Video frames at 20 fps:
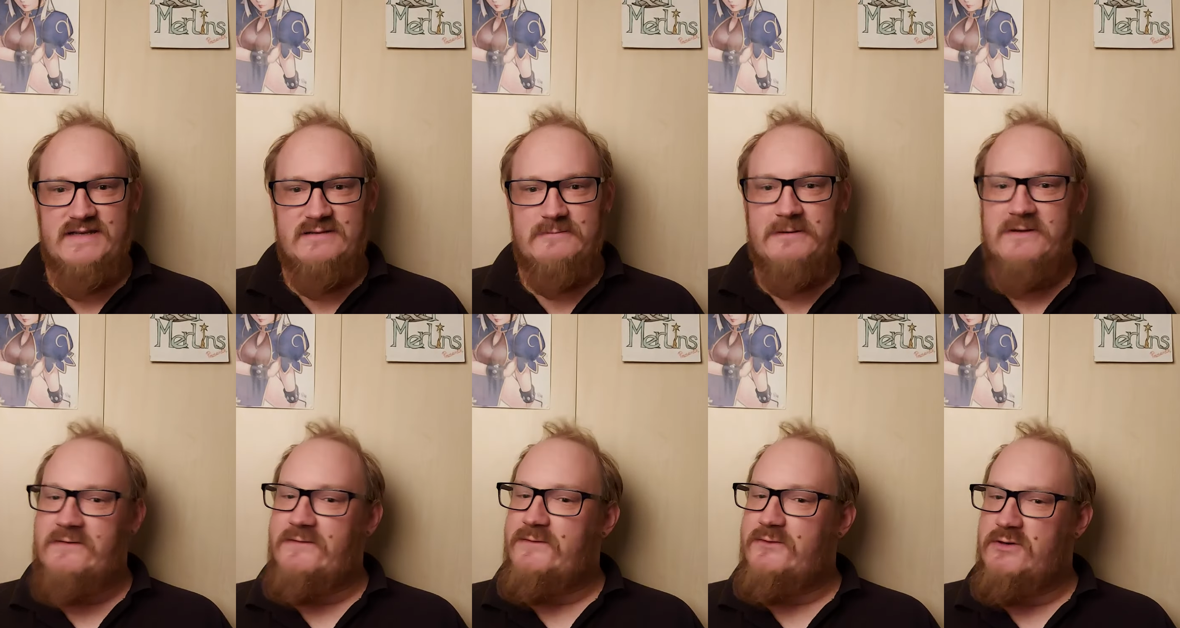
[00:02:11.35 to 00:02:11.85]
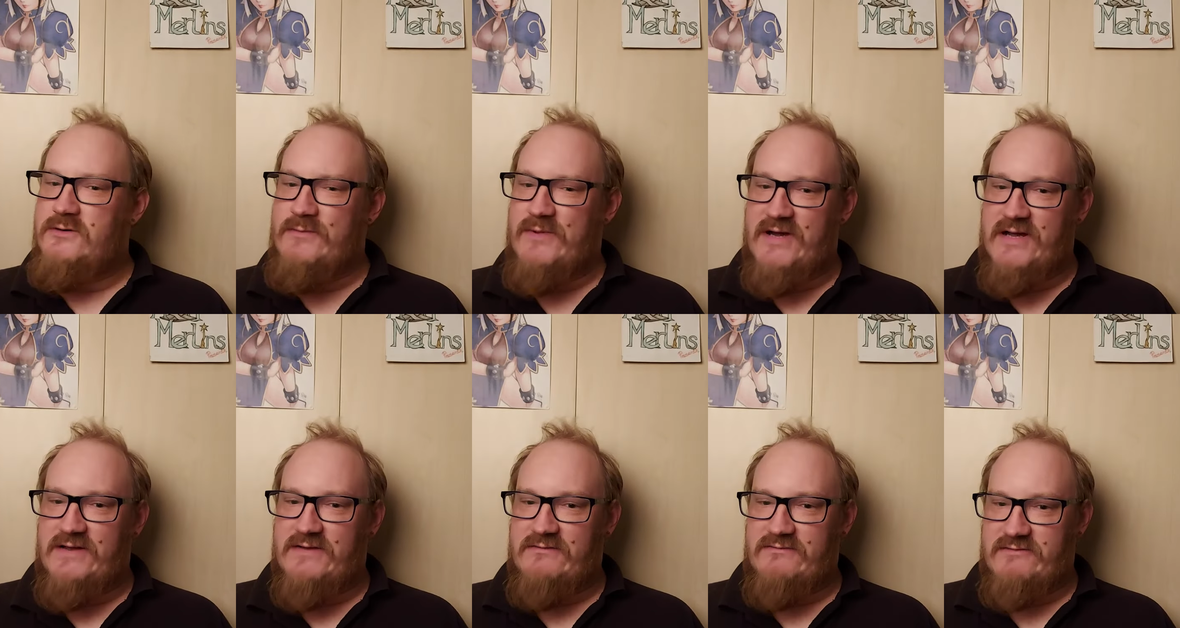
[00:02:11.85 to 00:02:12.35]
It'll be a
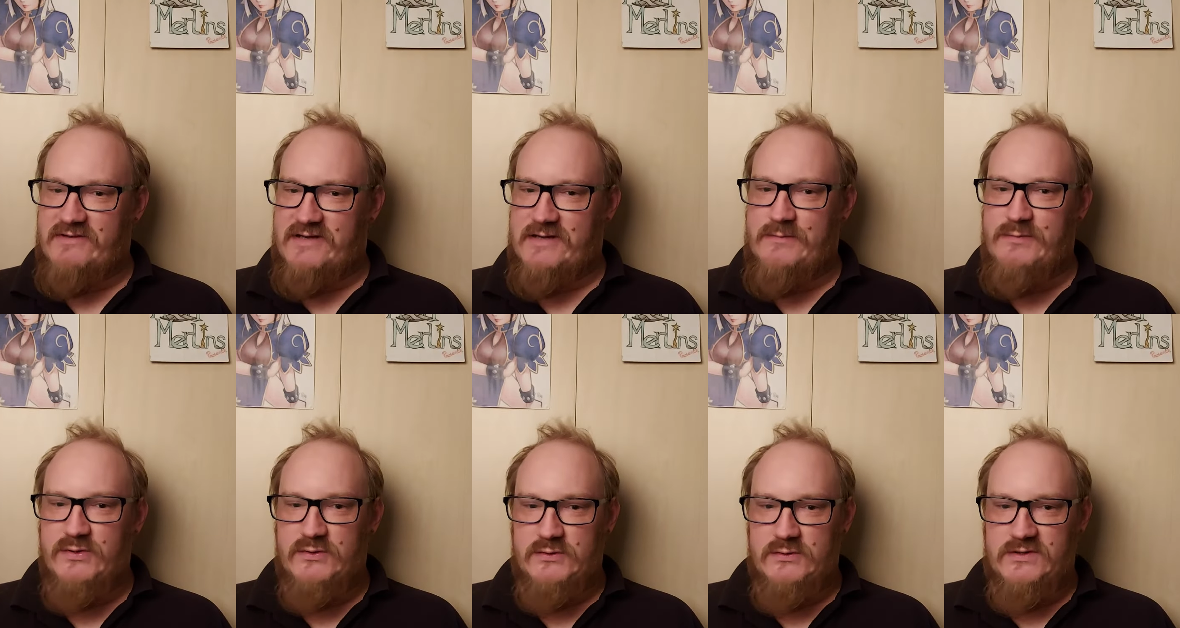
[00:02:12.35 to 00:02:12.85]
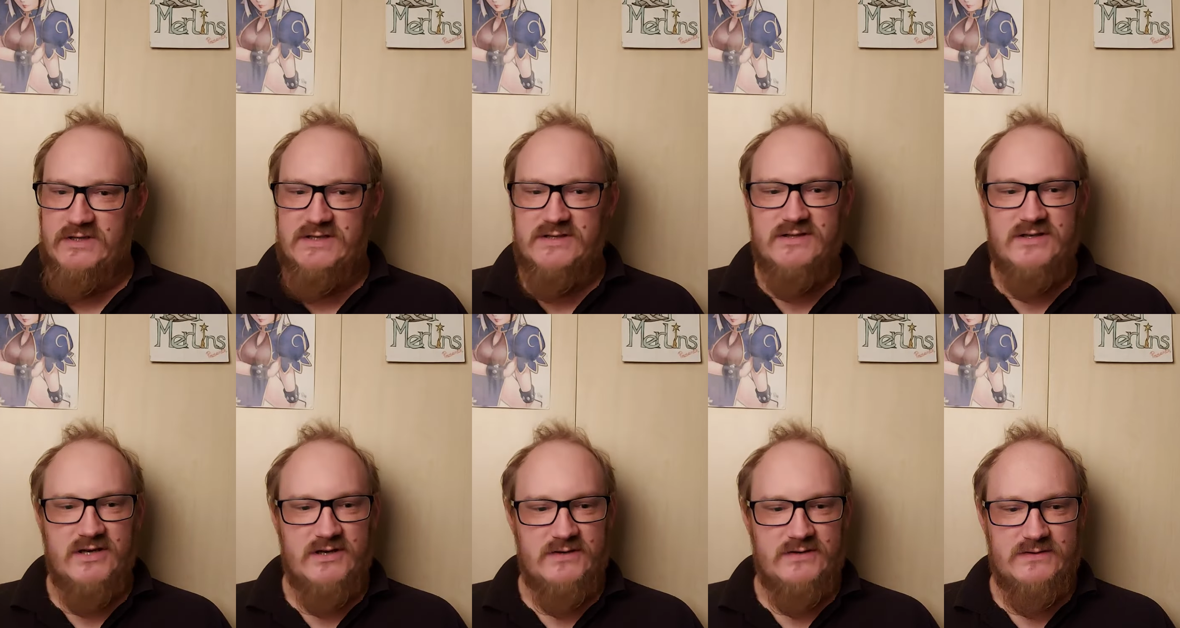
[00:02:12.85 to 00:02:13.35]
4x3 board in
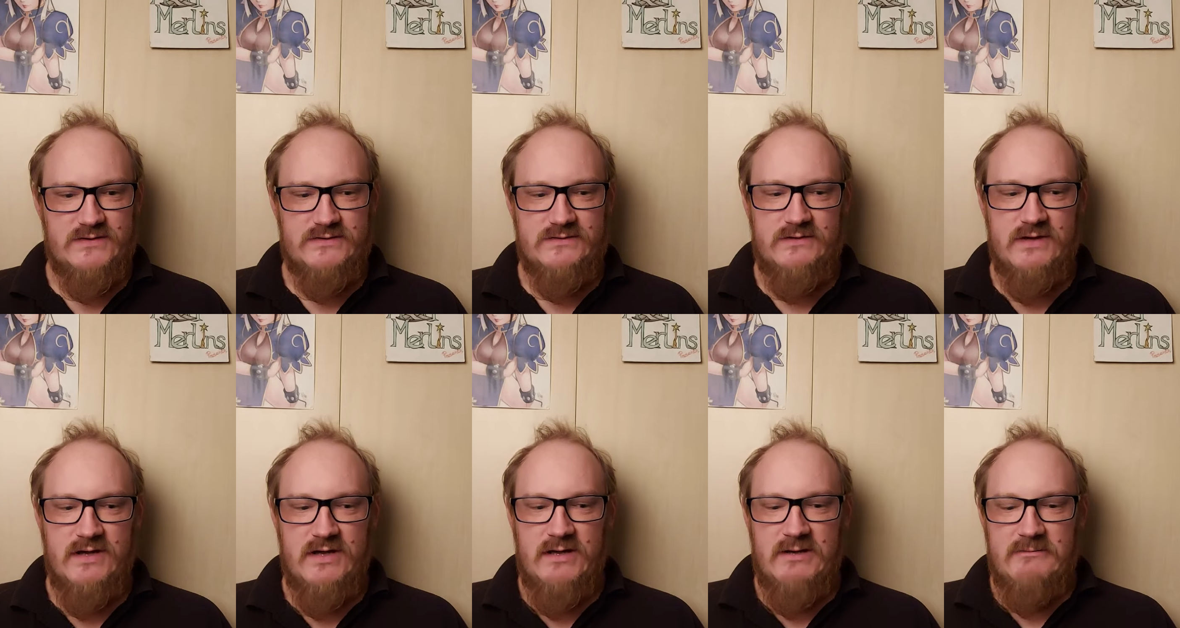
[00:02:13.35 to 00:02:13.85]
total,